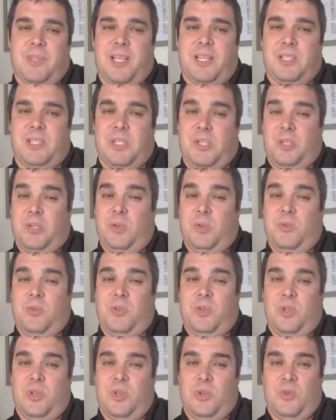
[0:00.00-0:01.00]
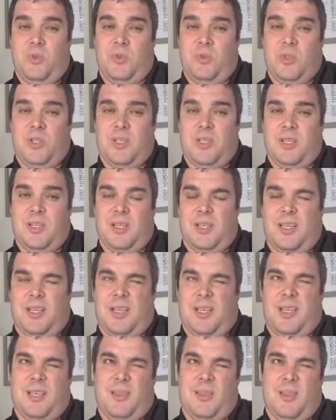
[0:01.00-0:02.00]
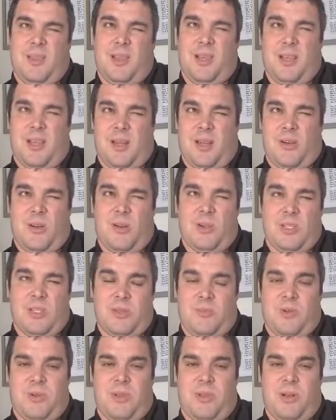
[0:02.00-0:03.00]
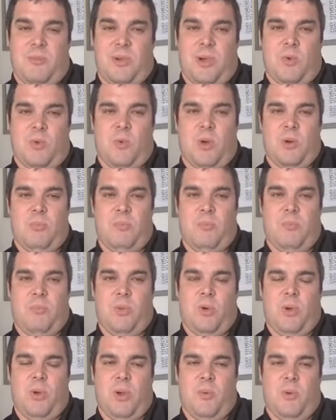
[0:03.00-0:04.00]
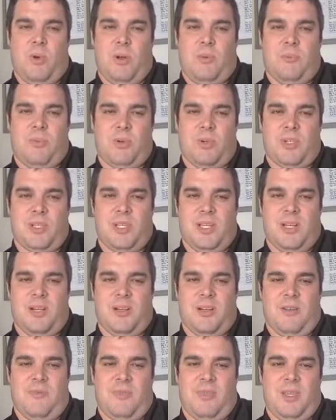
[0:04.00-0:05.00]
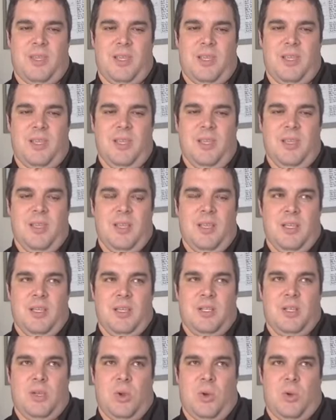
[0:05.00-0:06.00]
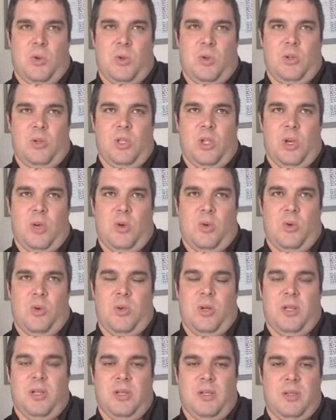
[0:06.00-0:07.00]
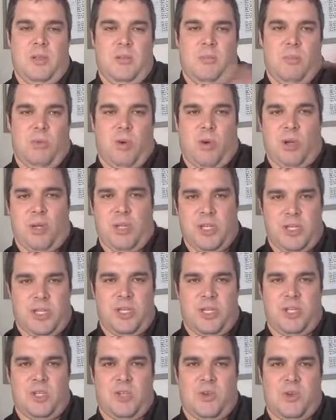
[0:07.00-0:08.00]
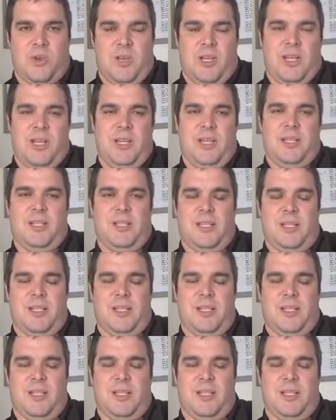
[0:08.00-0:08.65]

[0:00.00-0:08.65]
That's huge news. I think I heard somewhere there about 1.1% of the total loan mortgage industry.